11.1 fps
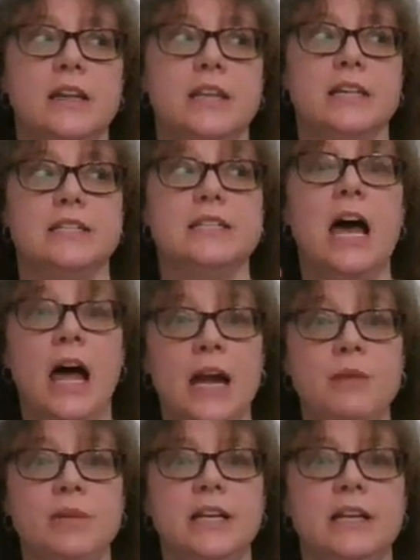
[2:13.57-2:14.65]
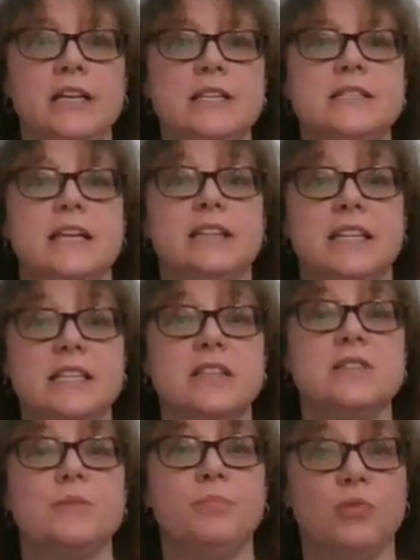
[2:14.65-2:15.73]
the timeliness, that this
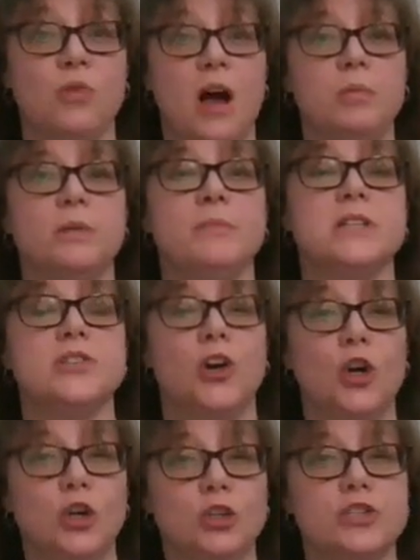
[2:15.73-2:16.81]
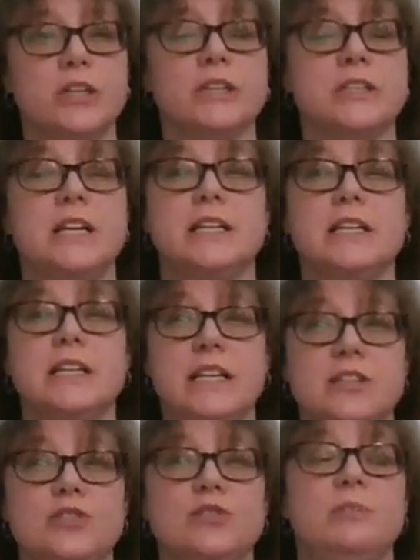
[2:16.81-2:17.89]
is a problem, it's urgent, it
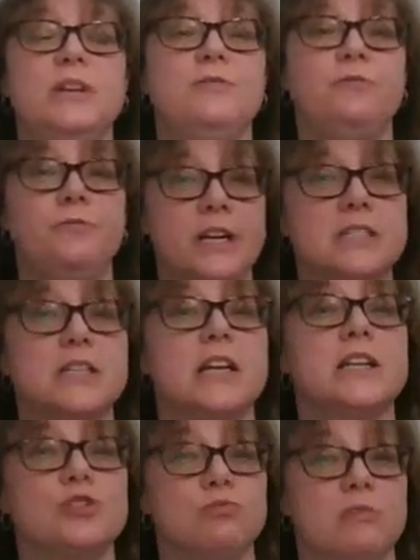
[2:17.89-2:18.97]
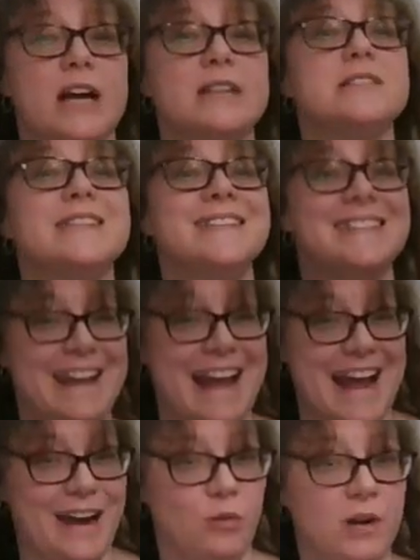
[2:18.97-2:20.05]
needs to be fixed and addressed
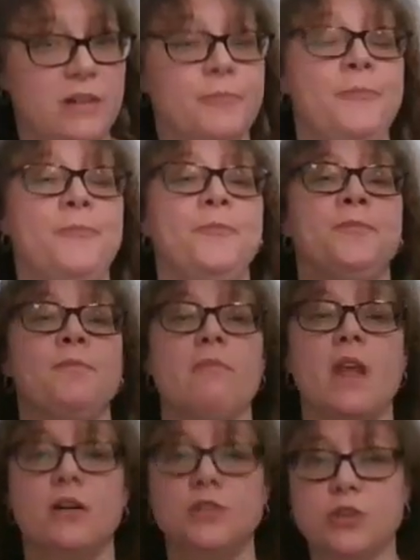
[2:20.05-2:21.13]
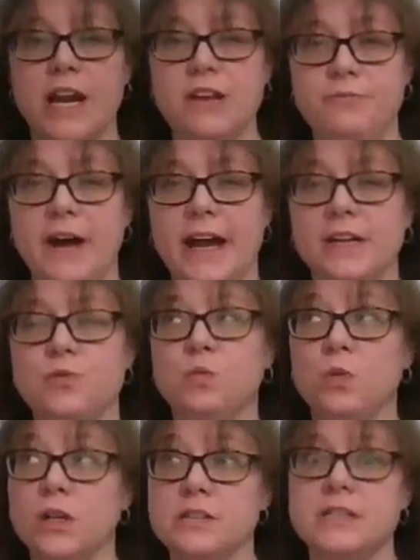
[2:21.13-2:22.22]
now. Try to find
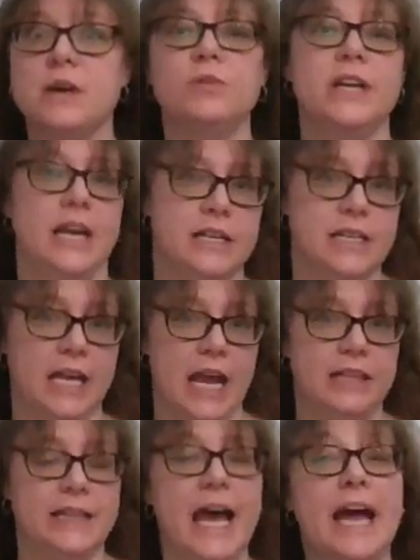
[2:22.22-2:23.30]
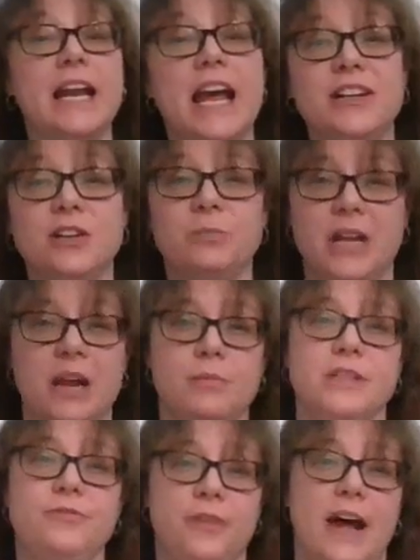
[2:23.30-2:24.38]
words that would indicate that, and you'll be able
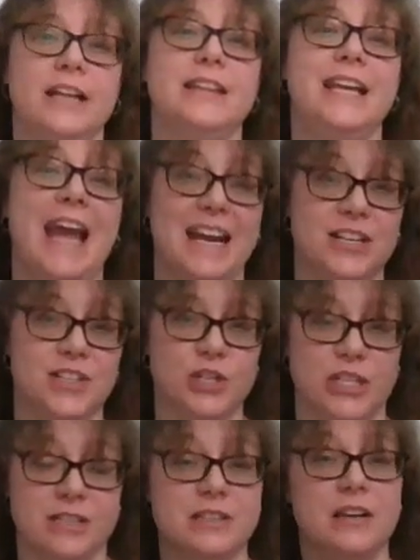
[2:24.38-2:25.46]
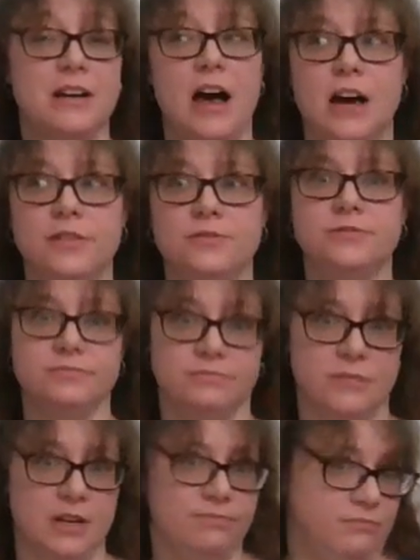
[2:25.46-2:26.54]
to find the exigence of
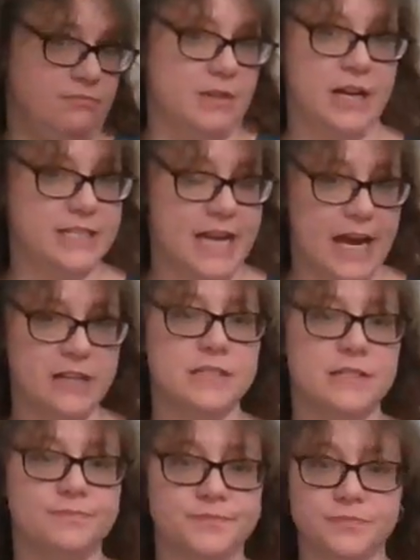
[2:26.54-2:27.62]
a text.